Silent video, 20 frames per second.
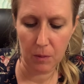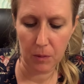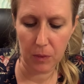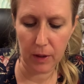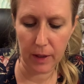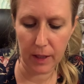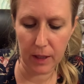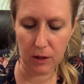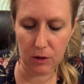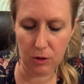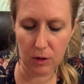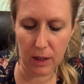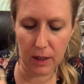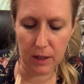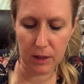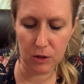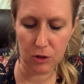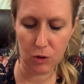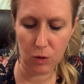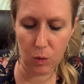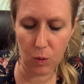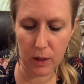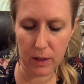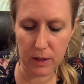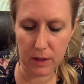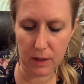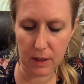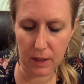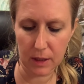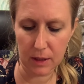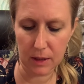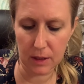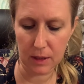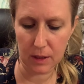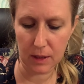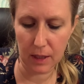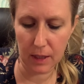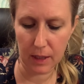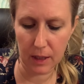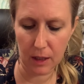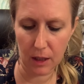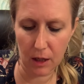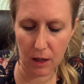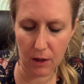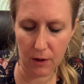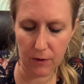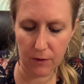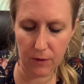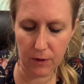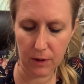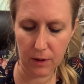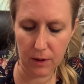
plant, you kind of twist it to take it off.